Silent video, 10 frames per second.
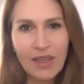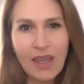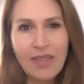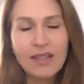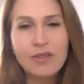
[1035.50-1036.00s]

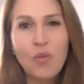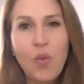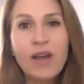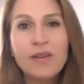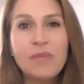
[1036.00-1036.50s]
That's
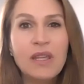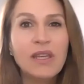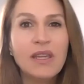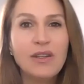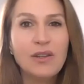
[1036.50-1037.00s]
1
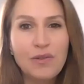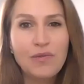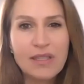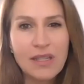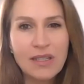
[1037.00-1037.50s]
million new
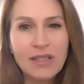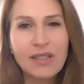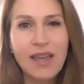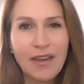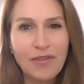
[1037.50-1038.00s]
residents
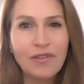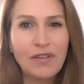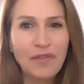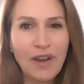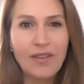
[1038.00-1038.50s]

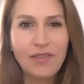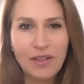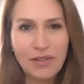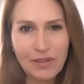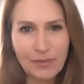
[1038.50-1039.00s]
every 5
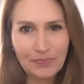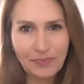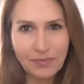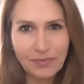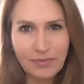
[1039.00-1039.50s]
years.
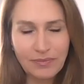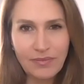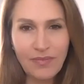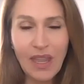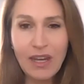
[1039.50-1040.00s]

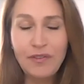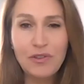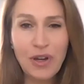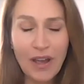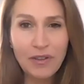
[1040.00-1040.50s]
And if you
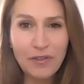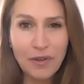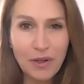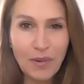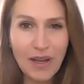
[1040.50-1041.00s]
travel the
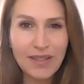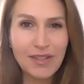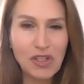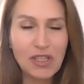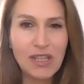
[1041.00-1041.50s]
401 and the
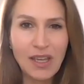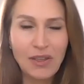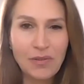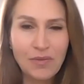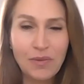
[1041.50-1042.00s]
GTA,
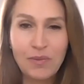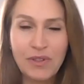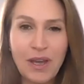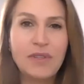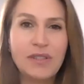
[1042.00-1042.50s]
you will
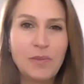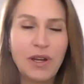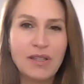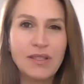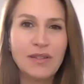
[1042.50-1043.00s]
not be
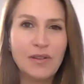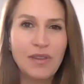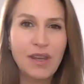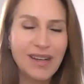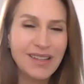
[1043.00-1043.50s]
surprised to know
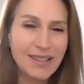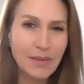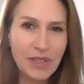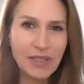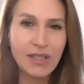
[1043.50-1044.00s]
that it is the
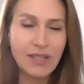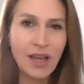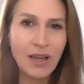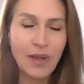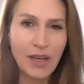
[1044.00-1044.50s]
busiest
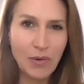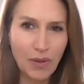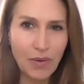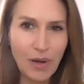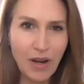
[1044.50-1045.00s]
highway in
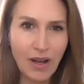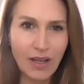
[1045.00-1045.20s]
North America.